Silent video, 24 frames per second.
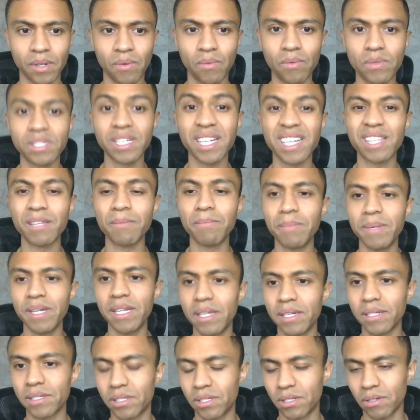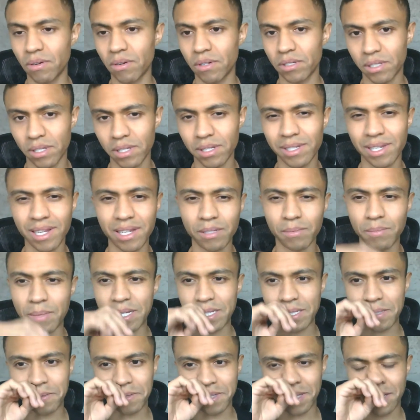we'll take the median score. So that's
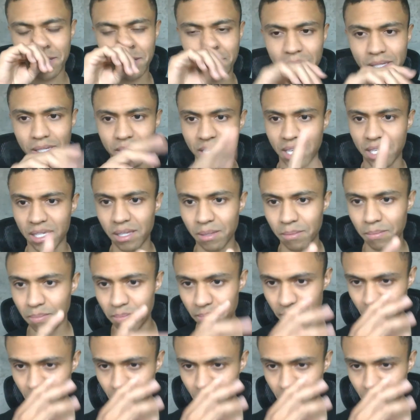basically what they take the,